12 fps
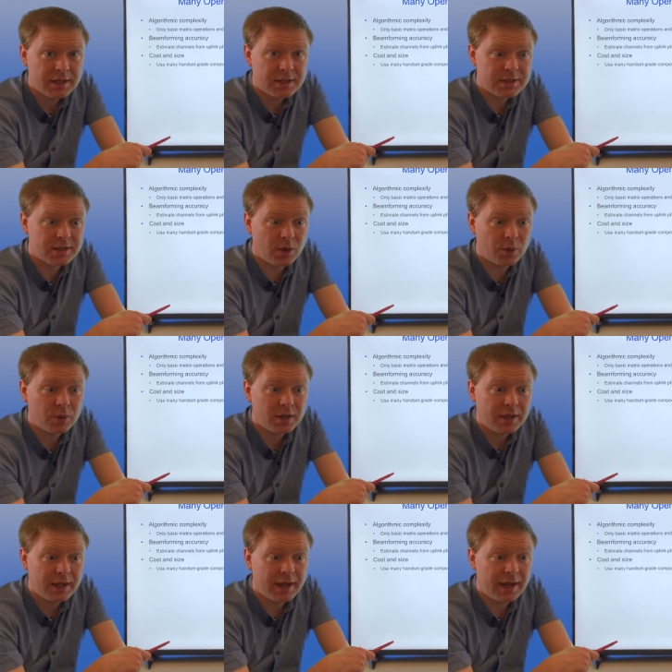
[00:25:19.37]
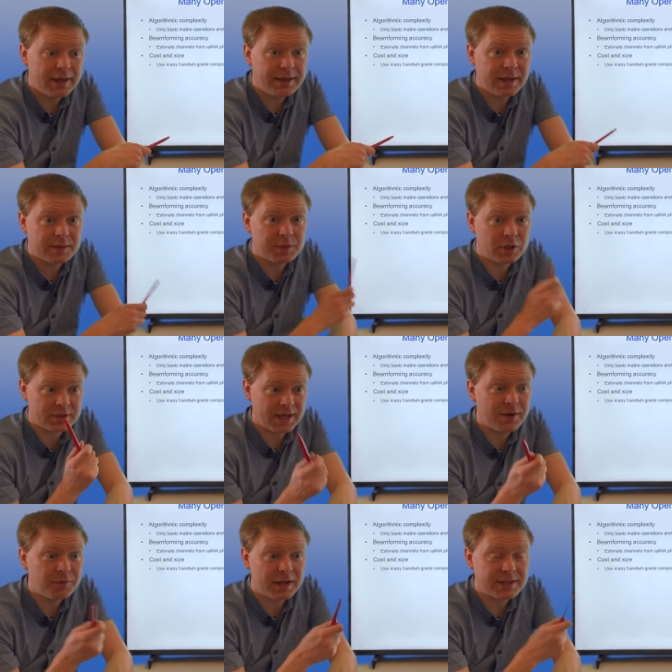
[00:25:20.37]
So that's because
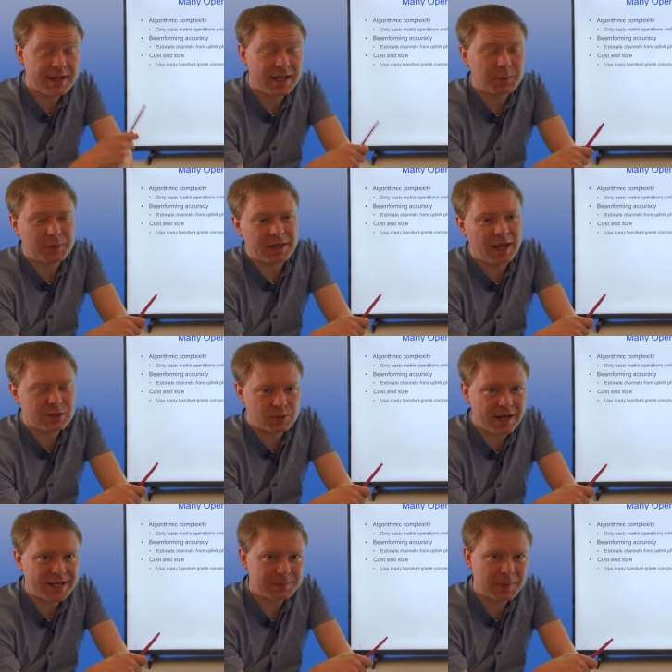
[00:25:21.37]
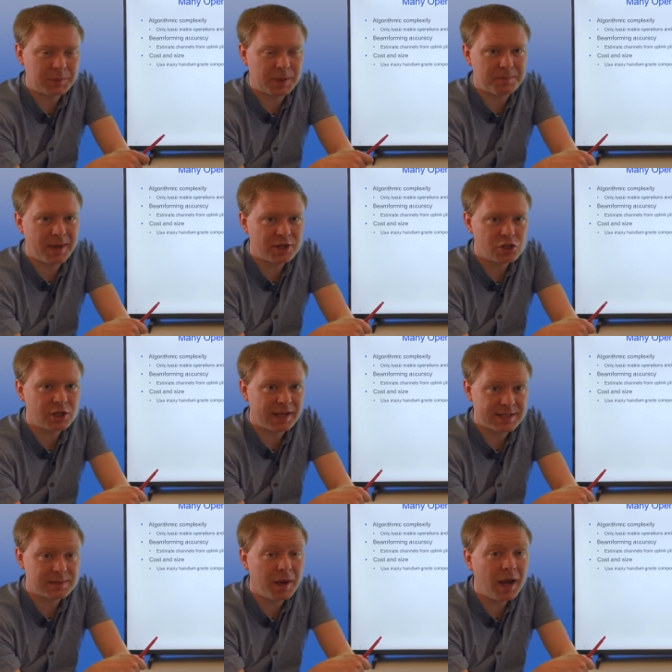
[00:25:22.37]
every antenna will not transmit with much
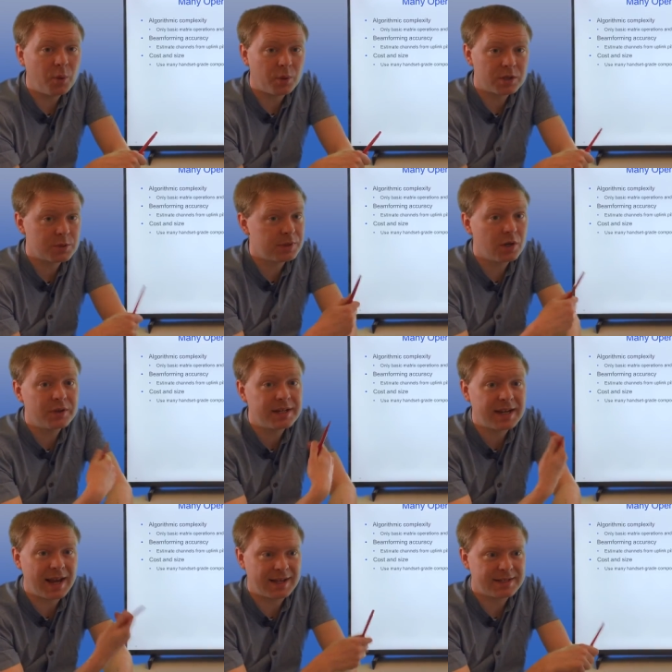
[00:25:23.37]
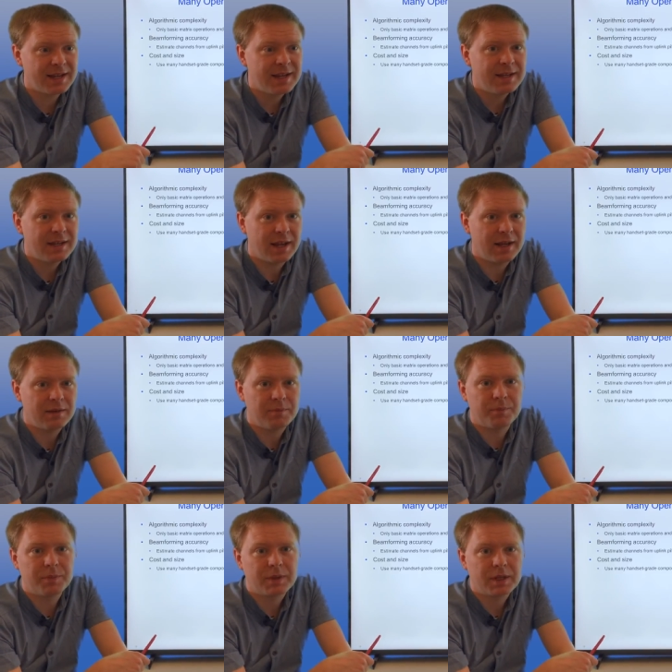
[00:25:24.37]
less power, so we don't need as
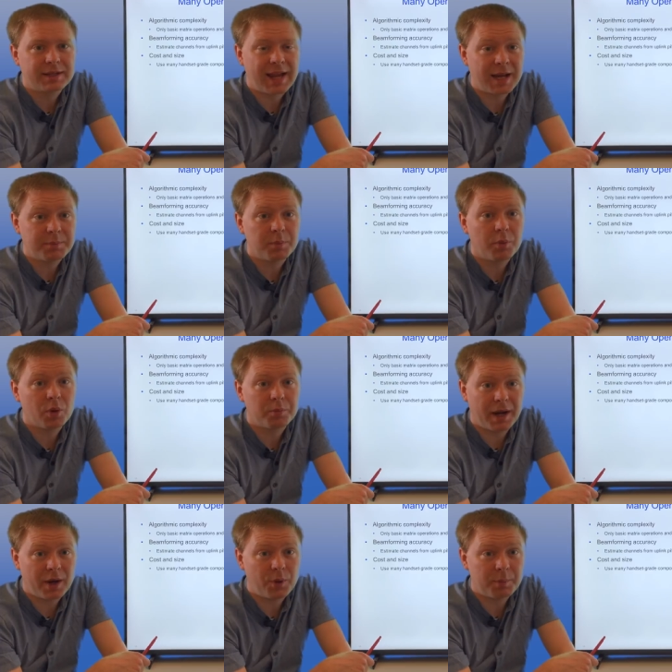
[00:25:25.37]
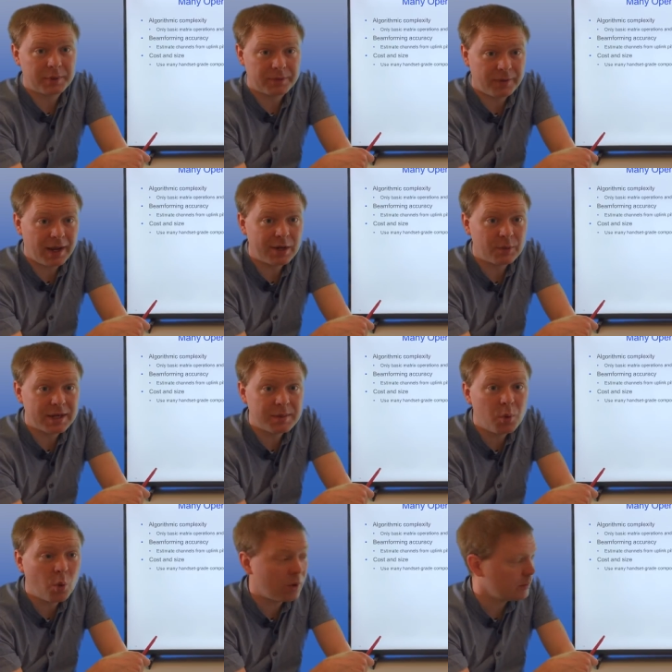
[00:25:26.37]
capable power amplifier
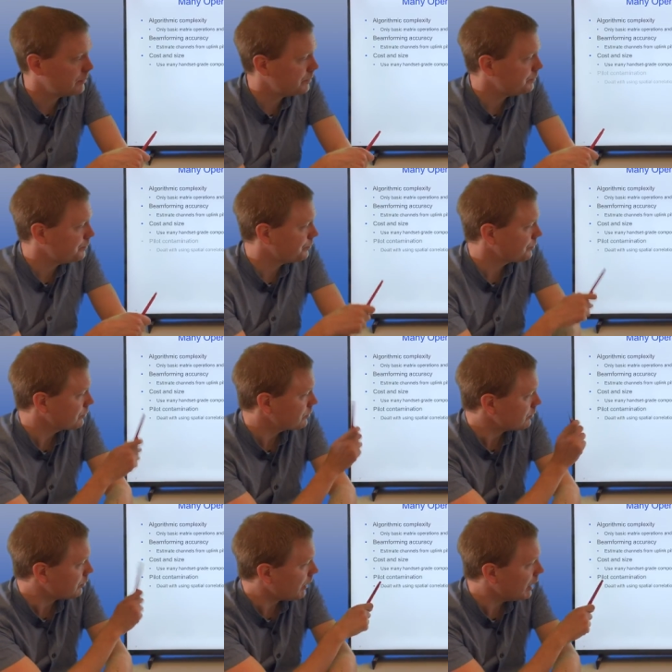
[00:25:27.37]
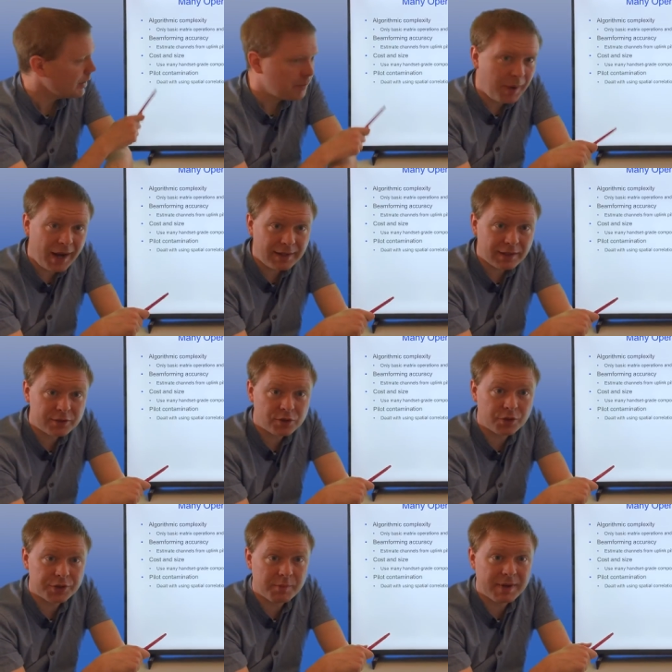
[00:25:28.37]
anymore. Pilot
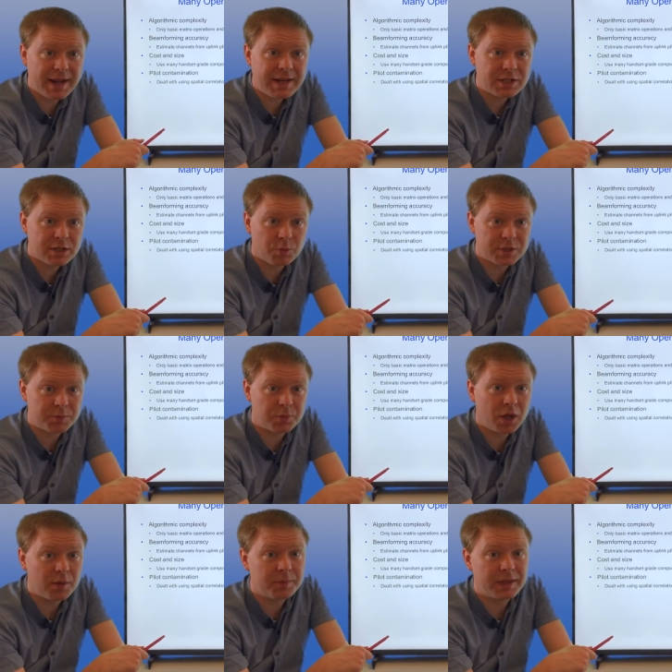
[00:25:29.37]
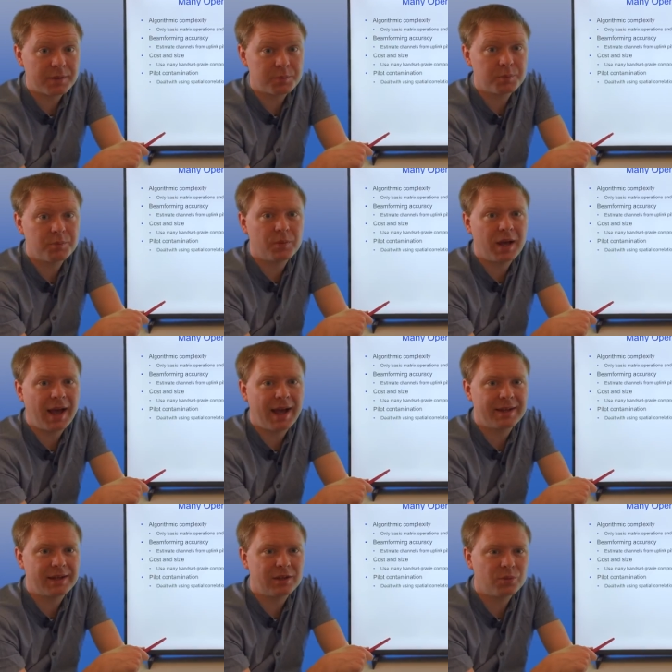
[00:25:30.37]
contamination was a problem that
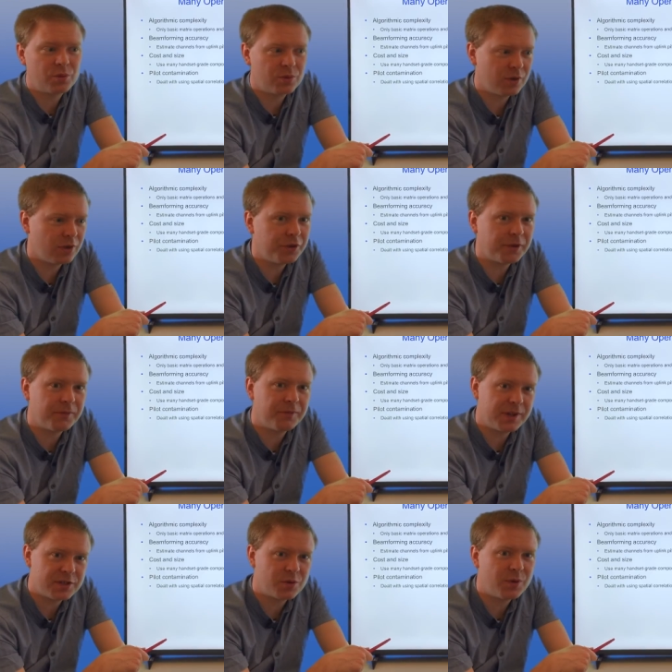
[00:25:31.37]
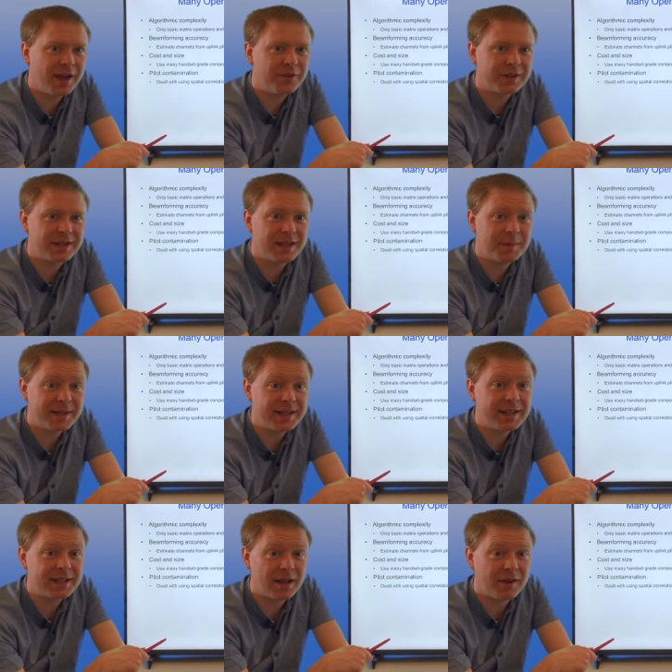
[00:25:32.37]
had a lot of fuss around it in the
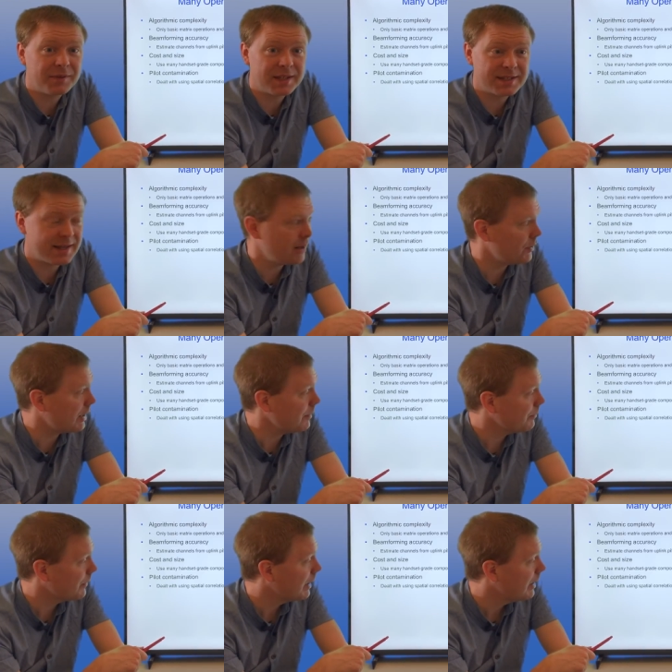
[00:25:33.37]
beginning of this area.